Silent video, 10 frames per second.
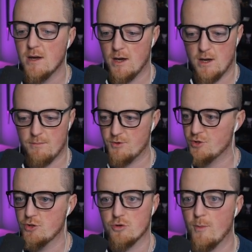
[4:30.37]
Go
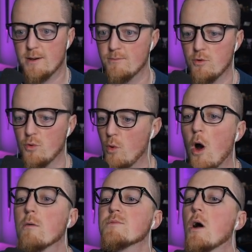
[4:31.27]
back. No,
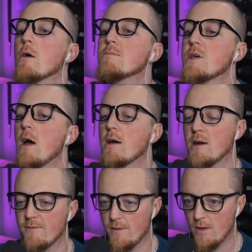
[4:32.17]
arms.
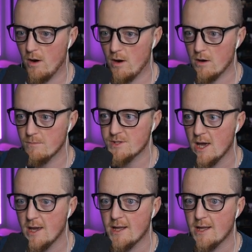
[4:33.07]
Gotta find the arms.